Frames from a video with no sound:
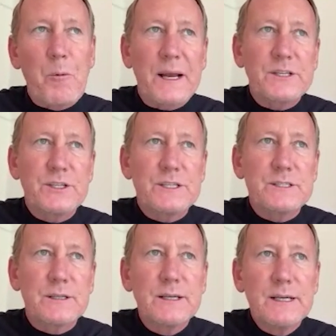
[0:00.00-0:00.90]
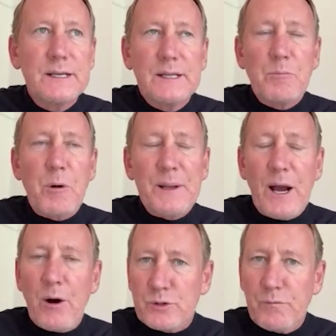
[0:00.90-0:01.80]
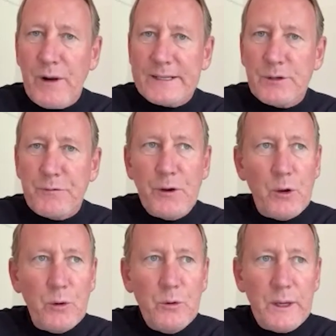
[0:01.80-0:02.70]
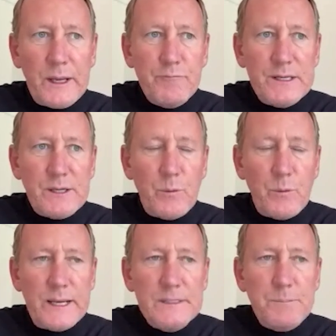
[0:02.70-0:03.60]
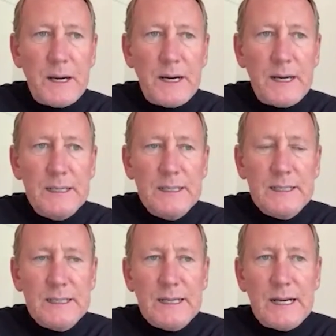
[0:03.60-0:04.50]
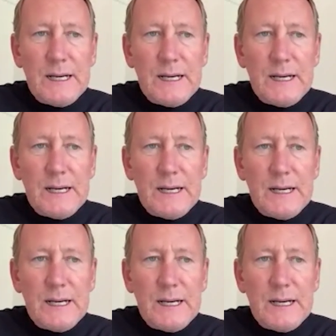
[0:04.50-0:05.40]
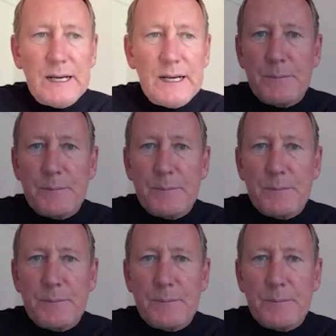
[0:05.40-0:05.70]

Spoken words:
matches, and probably Arsenal have lacked a few in recent weeks, but. You're expecting